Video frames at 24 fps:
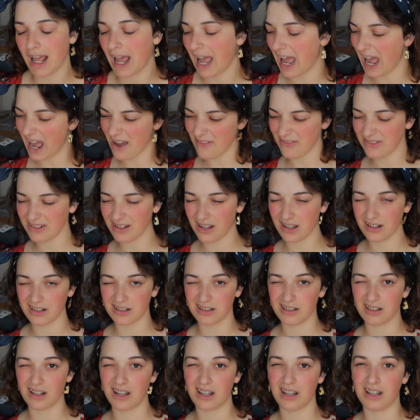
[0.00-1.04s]
I haven't
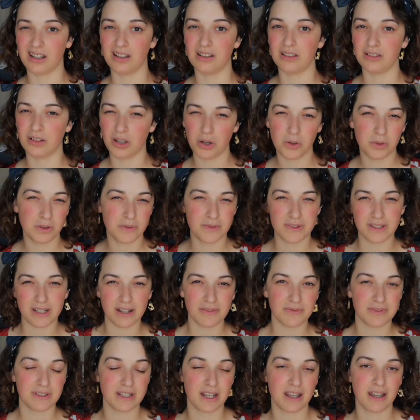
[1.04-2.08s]
gotten a load of
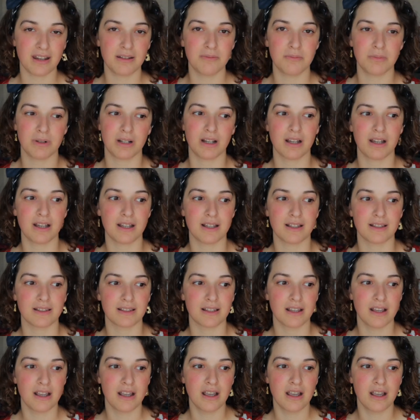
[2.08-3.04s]
stuff done because